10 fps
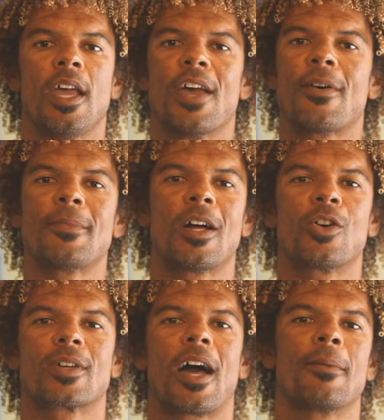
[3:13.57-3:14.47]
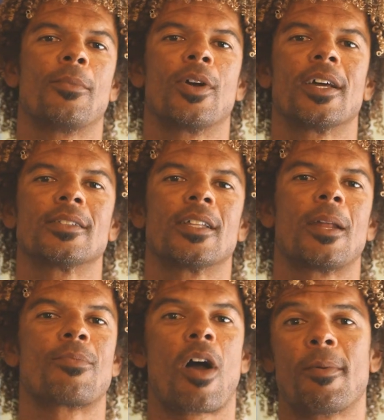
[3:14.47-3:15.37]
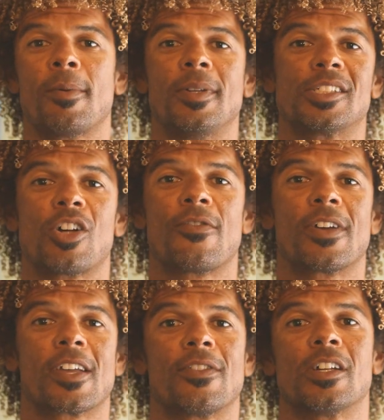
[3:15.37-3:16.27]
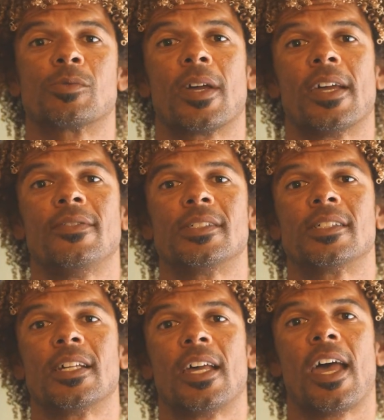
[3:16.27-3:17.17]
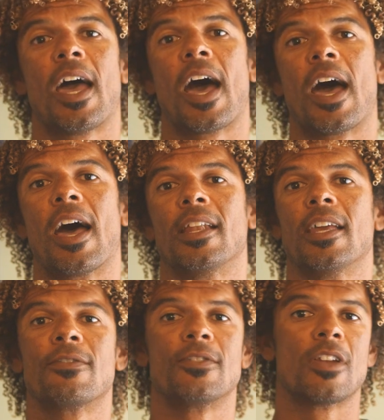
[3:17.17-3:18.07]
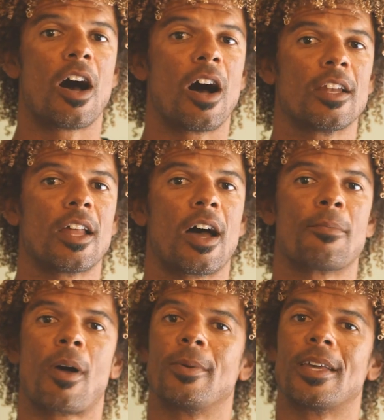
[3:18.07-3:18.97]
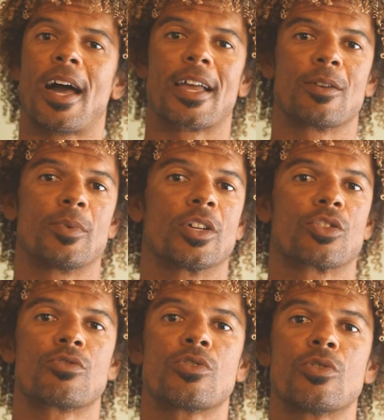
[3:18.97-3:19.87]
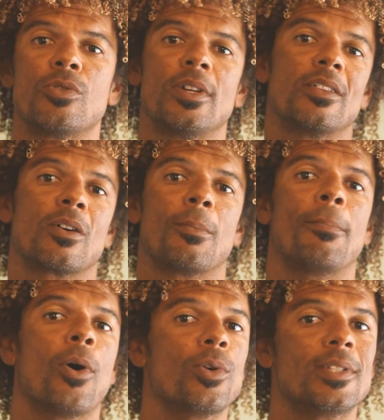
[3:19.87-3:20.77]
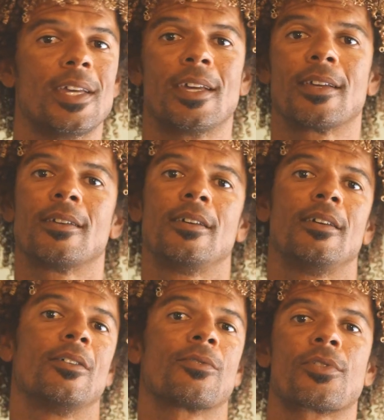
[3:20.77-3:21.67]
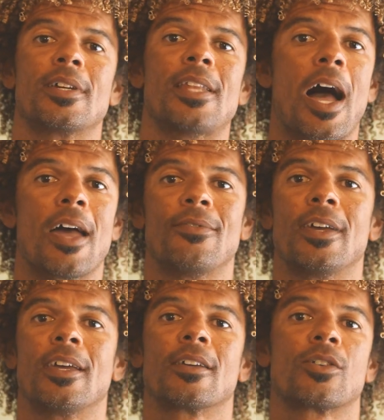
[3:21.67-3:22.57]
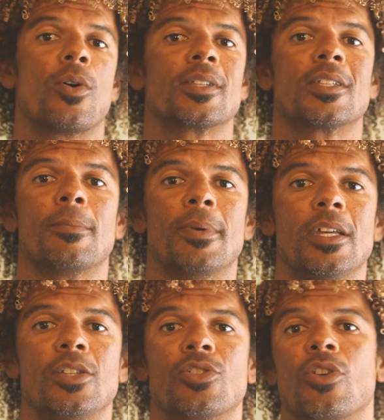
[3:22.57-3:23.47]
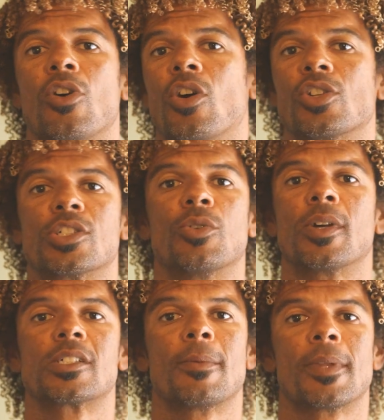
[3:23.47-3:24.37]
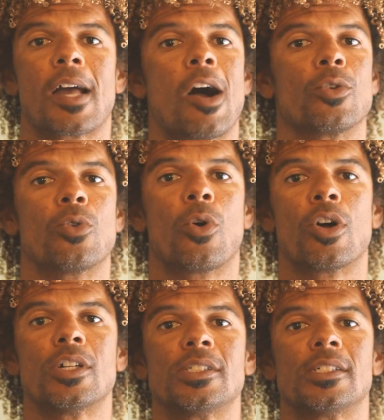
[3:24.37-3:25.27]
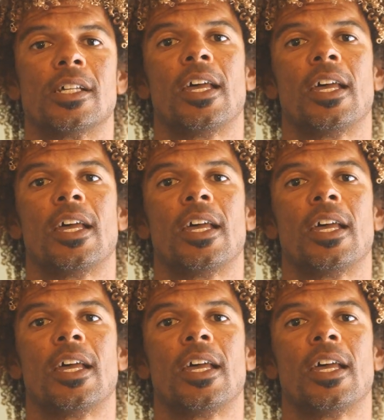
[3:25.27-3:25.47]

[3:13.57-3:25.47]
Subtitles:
If I'm not out kiteboarding, then I'm probably surfing if there's waves. And if not, I'm probably hanging with the crew, either boating, free diving, going to the beach, or just doing something outdoors.